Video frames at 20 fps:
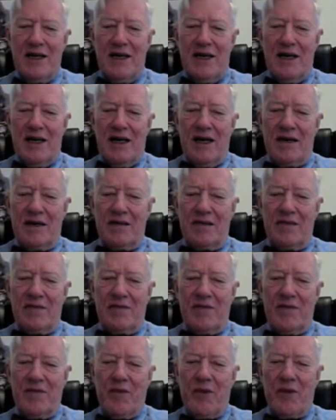
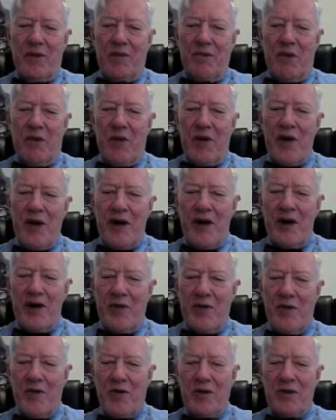were oriented
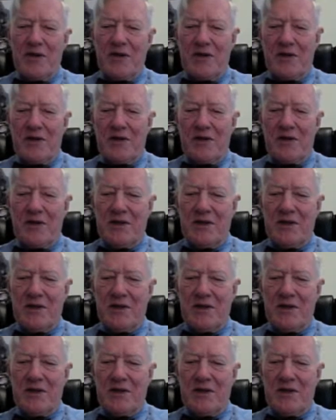towards a